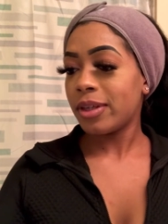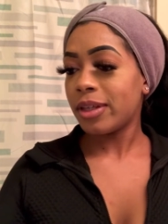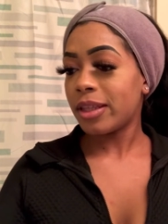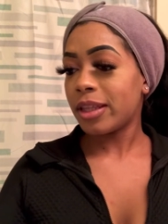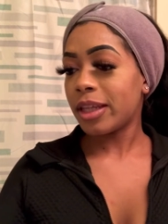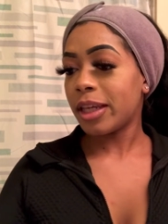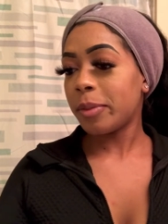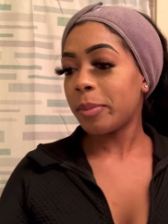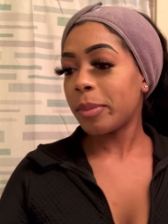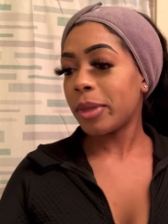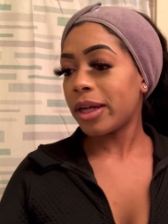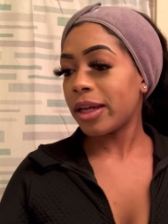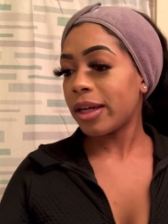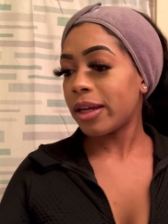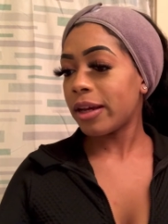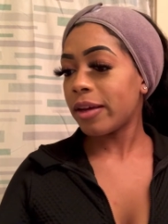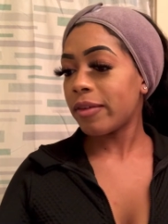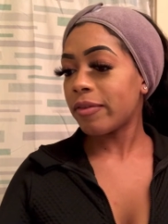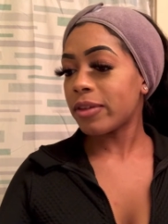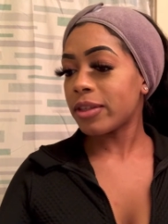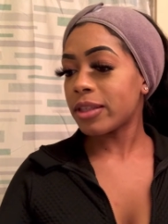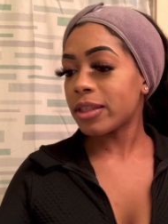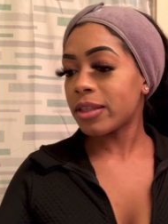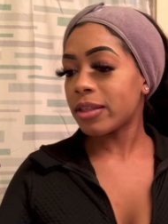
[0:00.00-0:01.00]
they might have
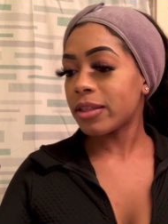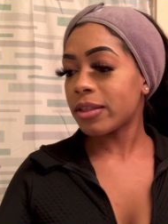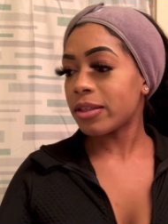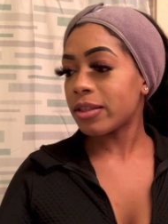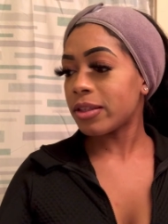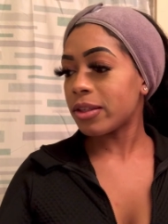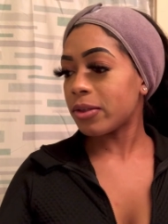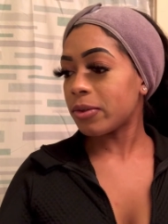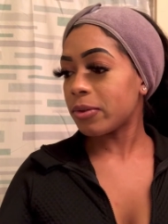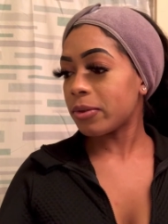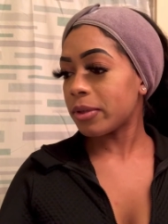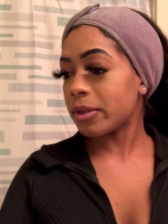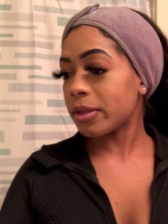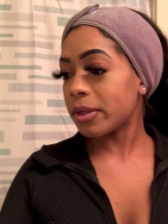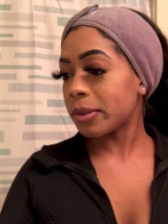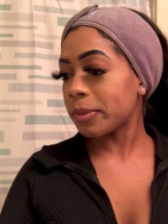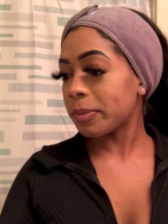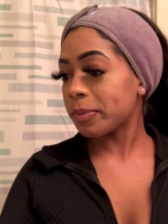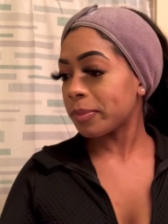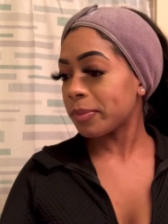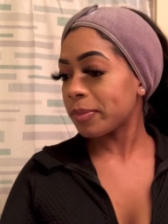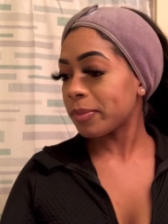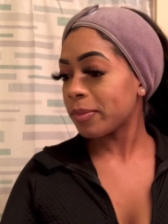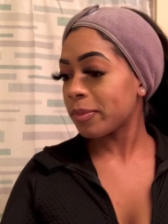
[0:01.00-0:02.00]
this in the store,
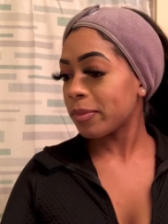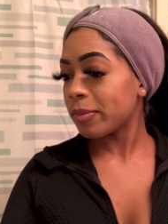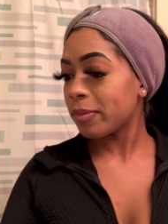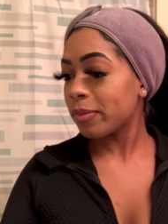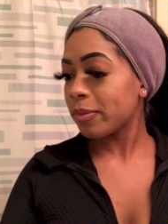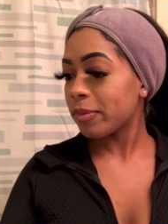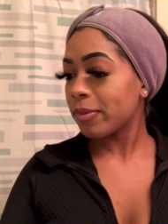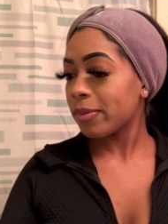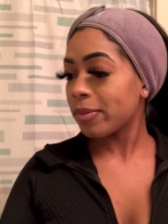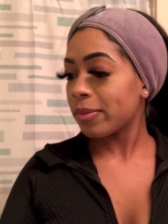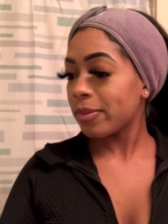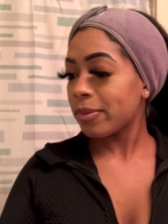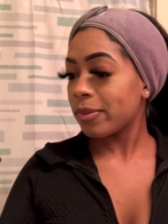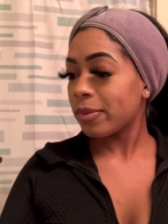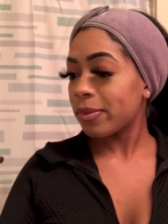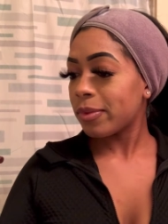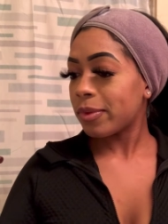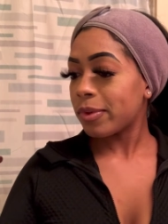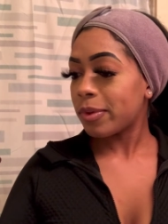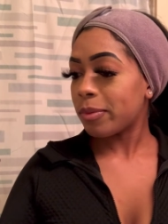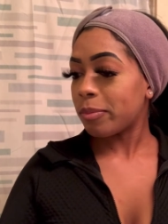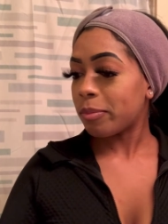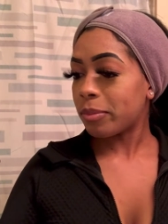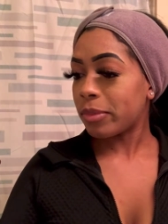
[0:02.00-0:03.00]

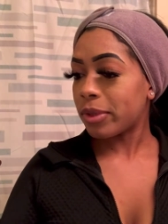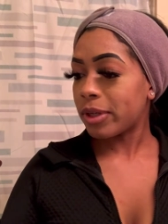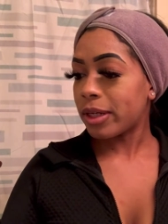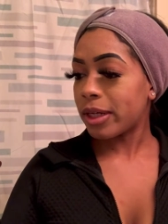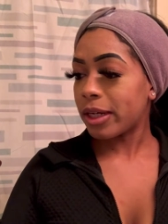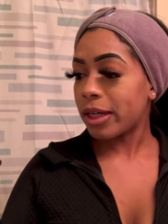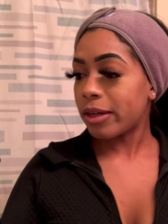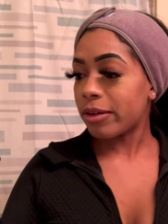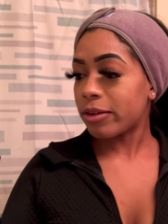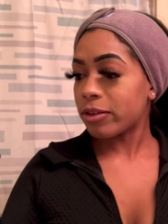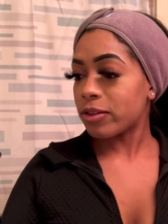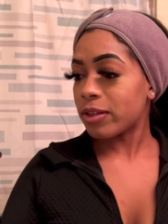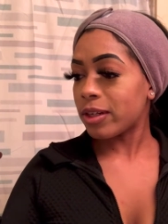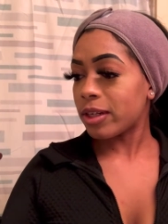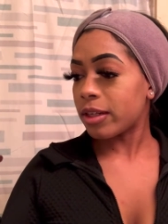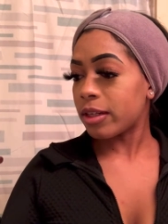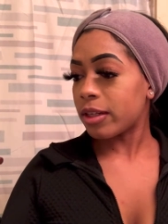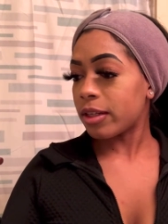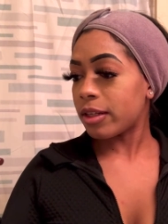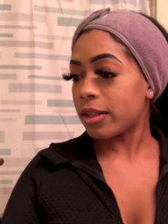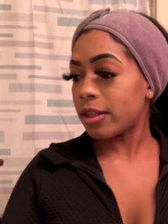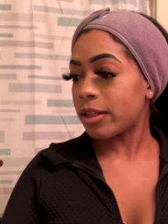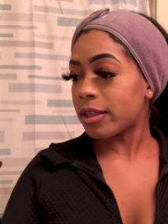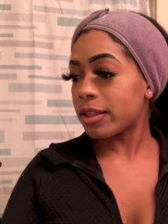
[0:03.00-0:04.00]
but I'll try to
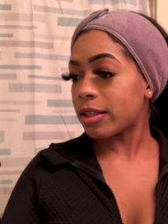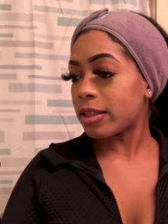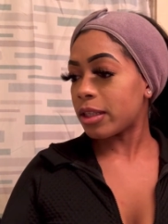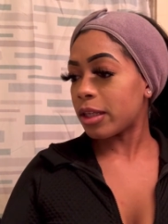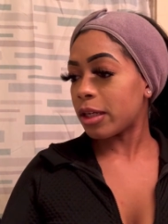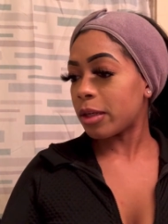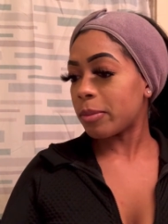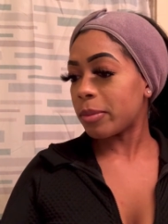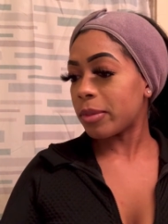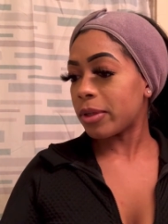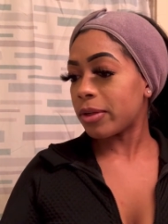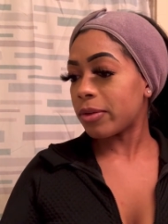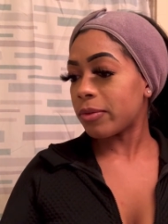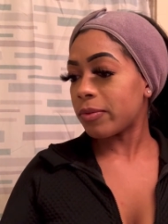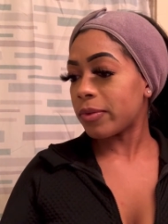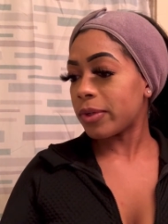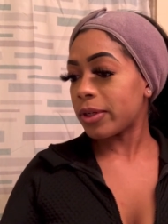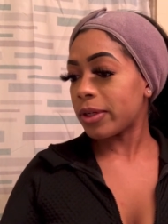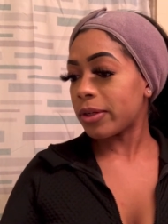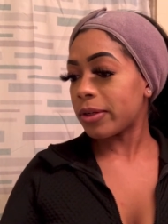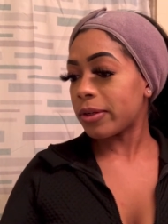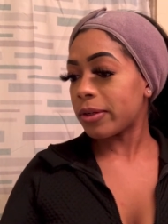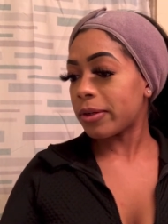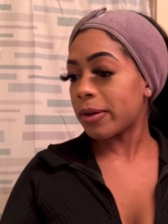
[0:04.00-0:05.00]
link this down below for
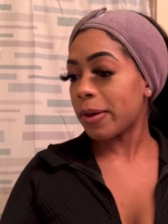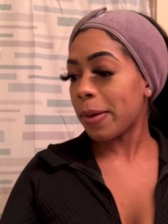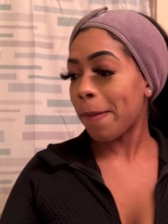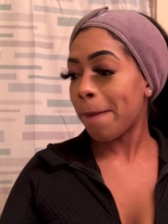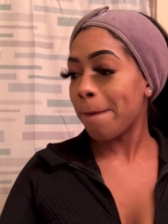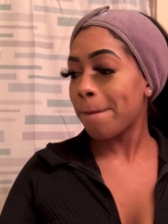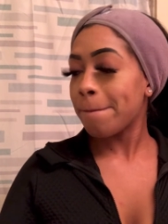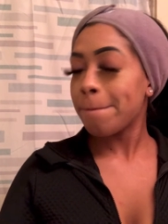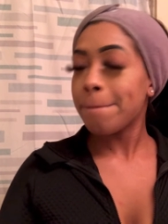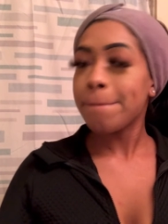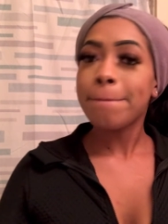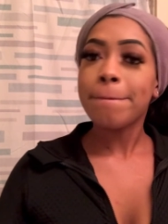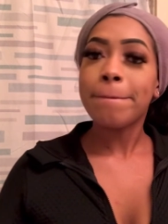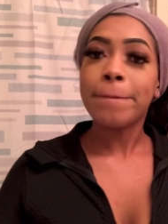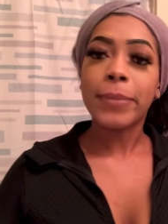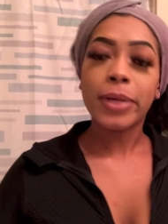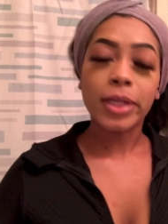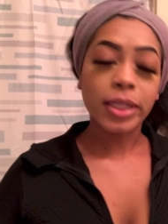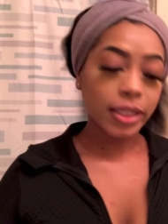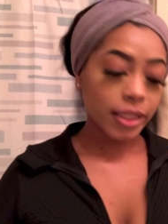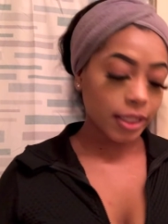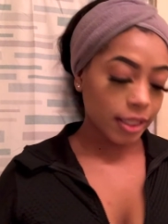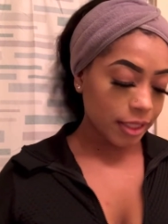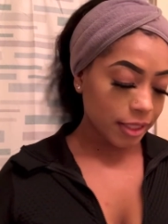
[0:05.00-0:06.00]
y'all. But
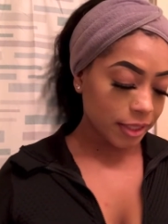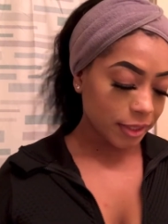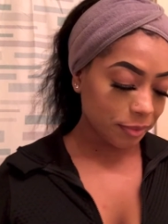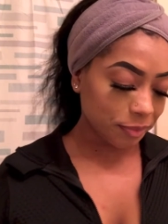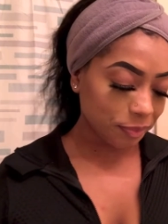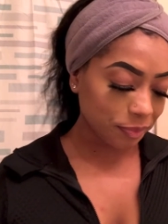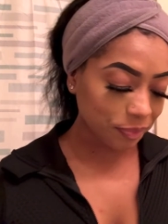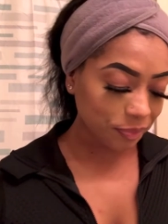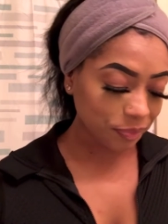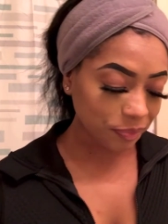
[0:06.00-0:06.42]
yeah,